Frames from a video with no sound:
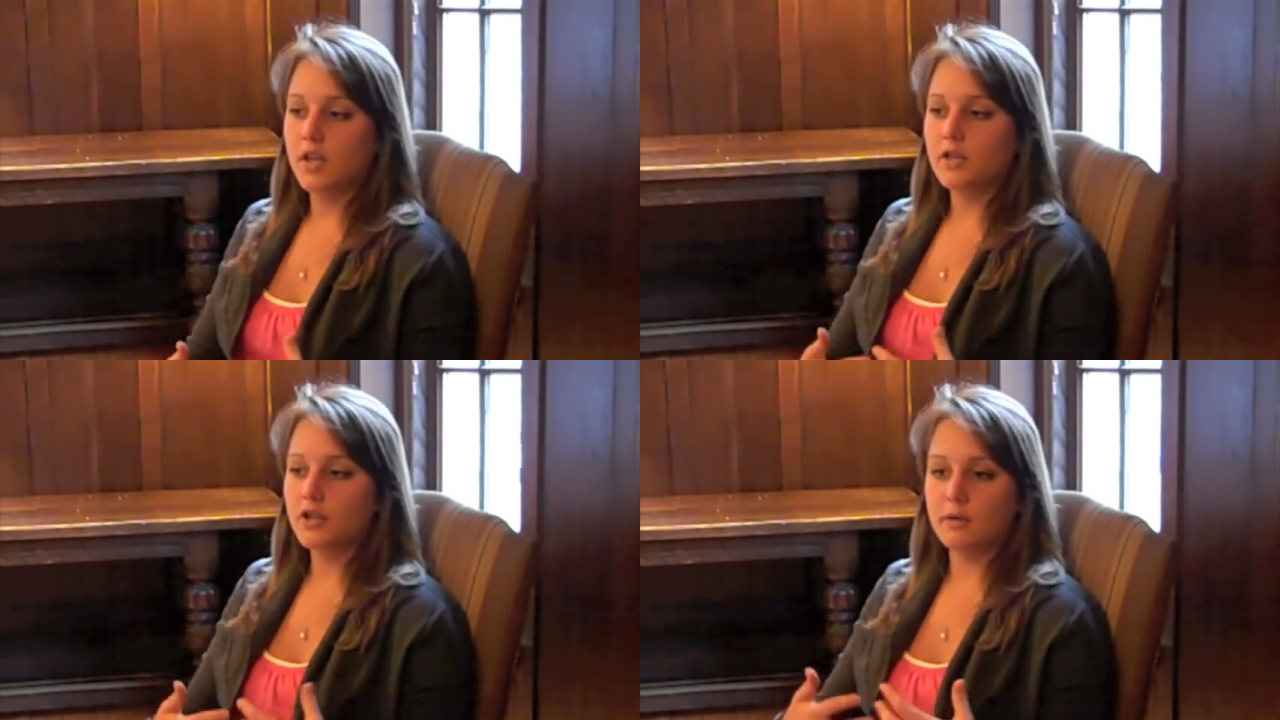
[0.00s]

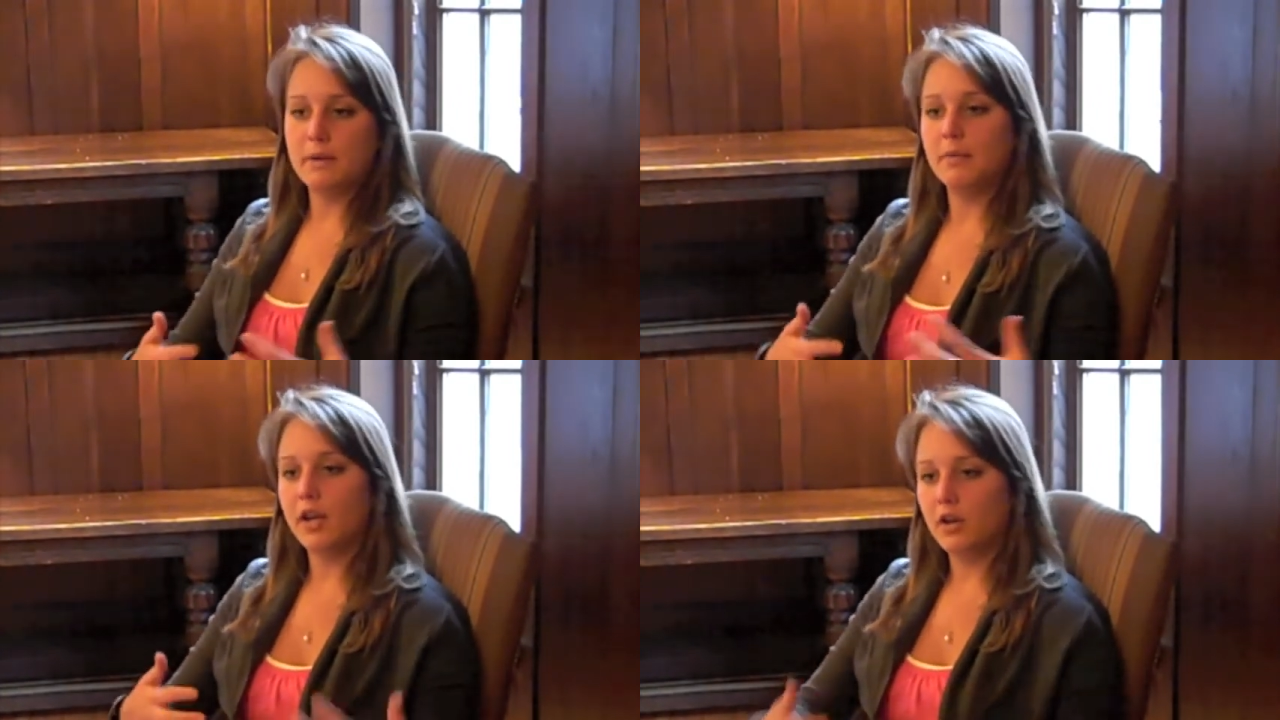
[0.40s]
sure,
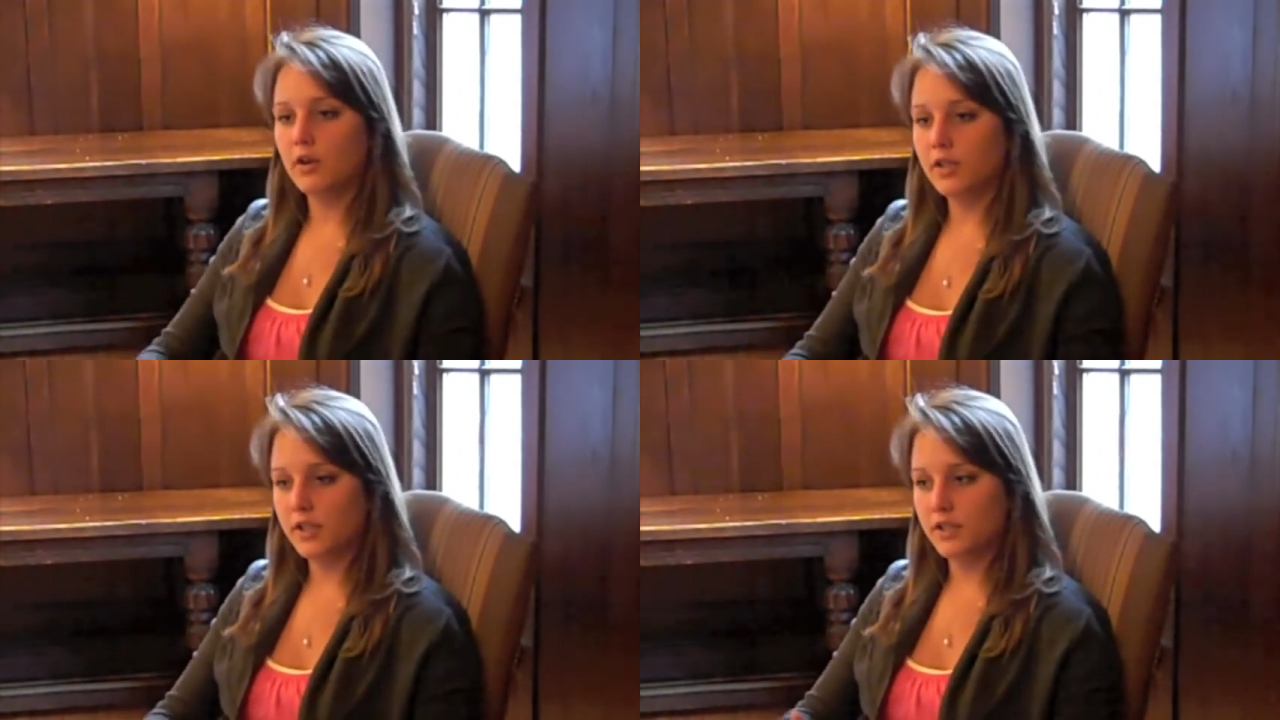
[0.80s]
maybe I
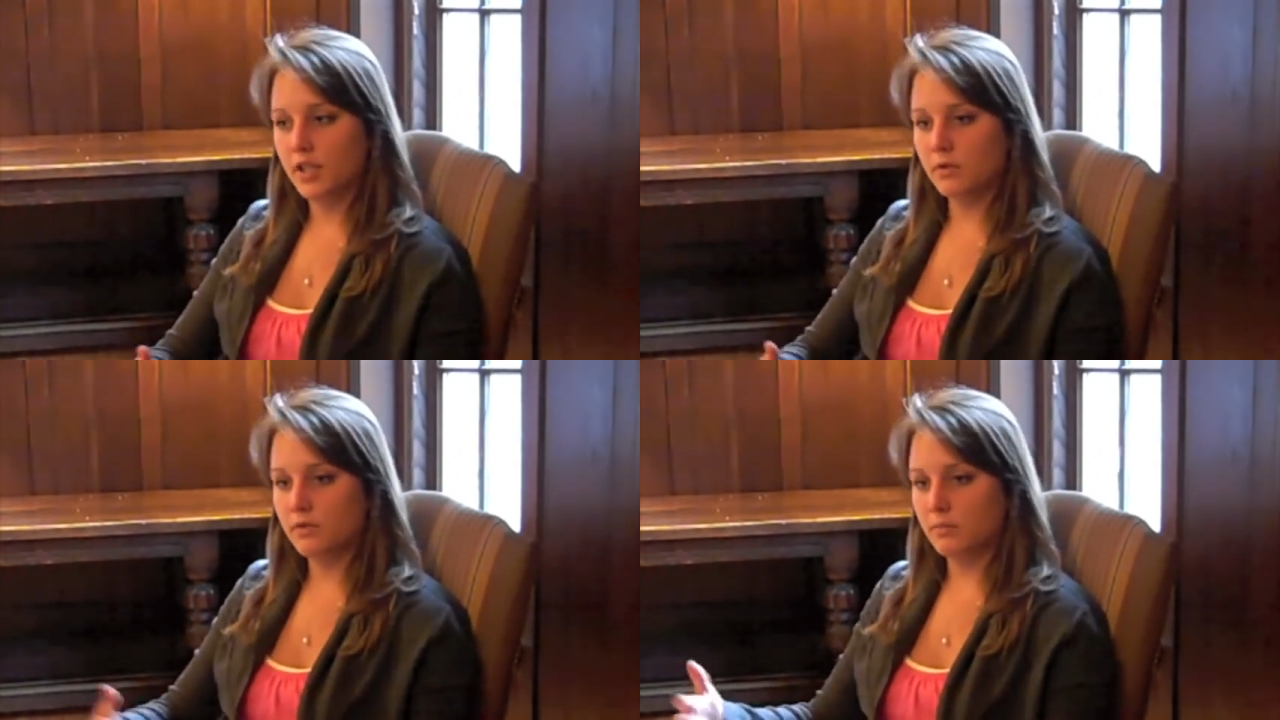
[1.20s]
could
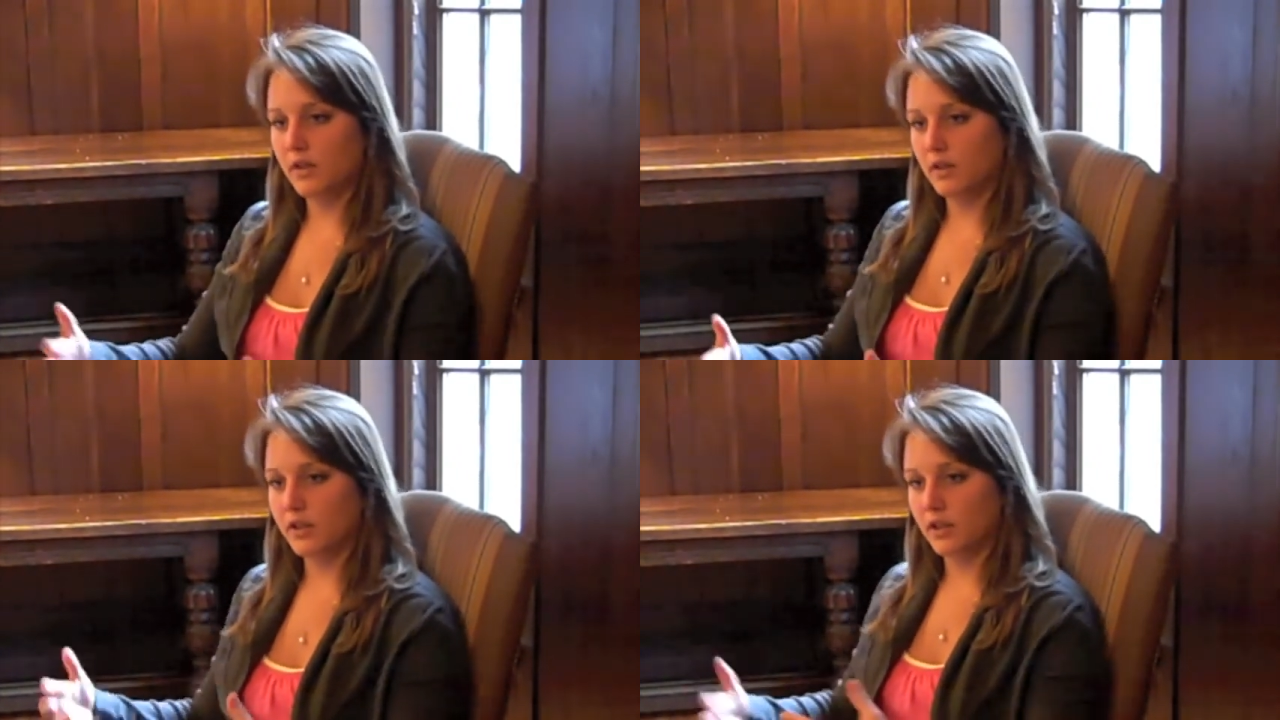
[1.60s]
continue to be
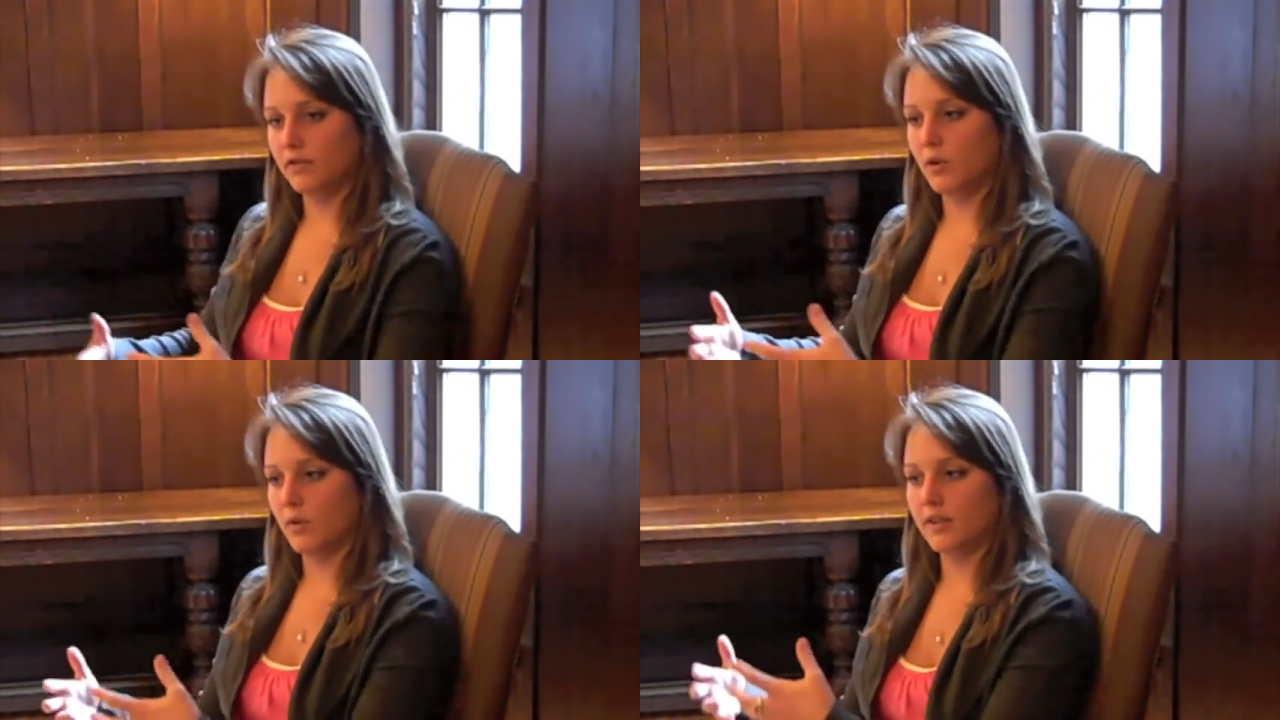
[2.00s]
the leader
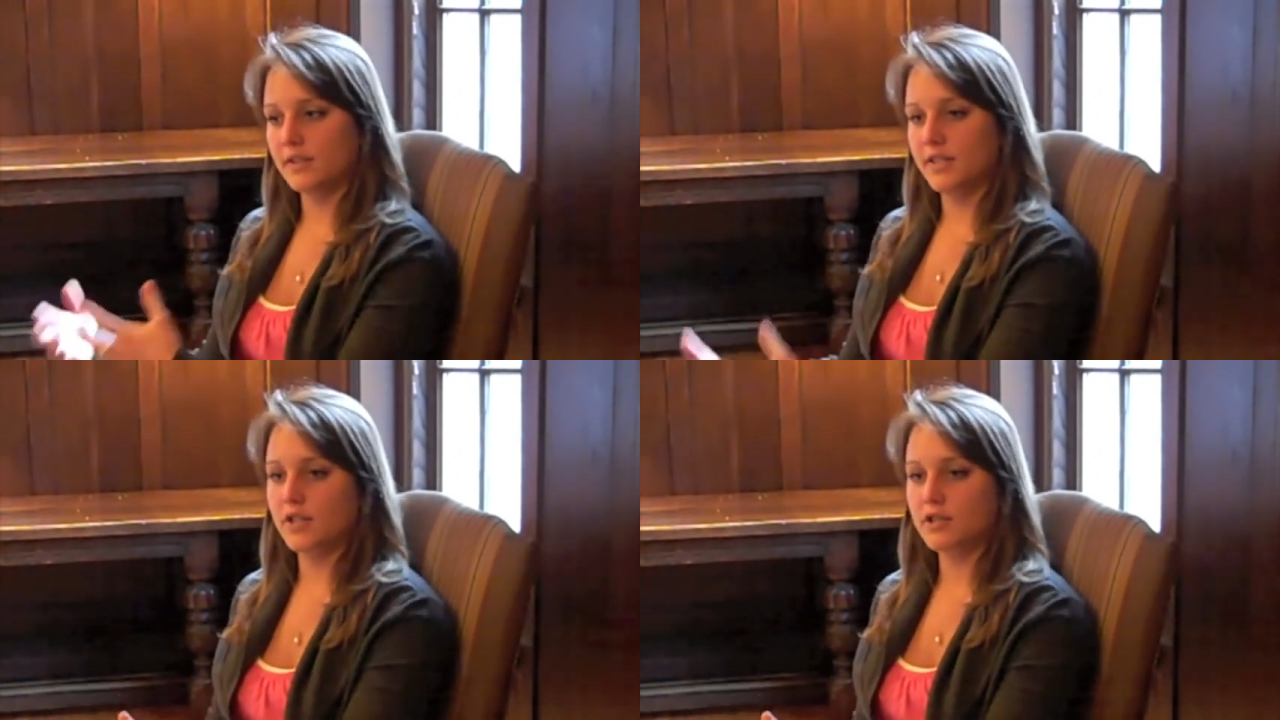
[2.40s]
of the
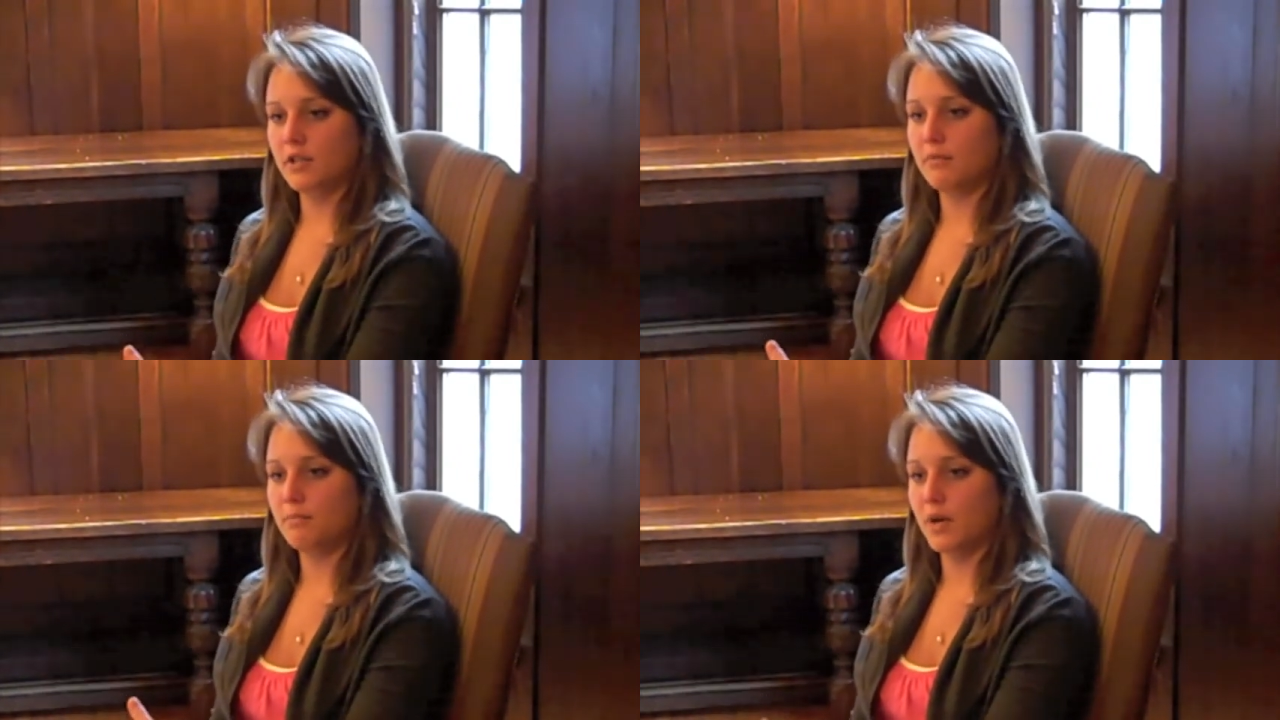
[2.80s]
organization,